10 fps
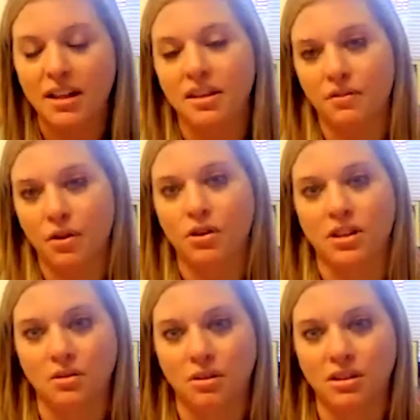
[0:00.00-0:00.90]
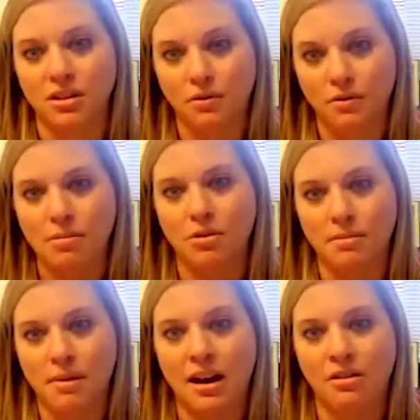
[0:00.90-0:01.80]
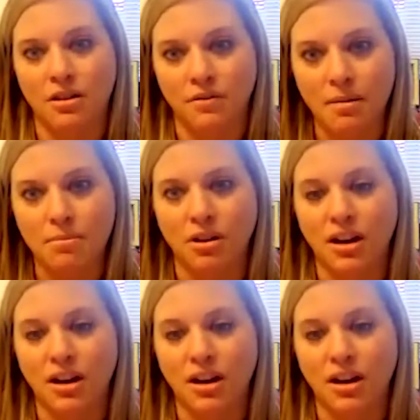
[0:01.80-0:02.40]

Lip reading: and then focus on the ones in November that matter in November.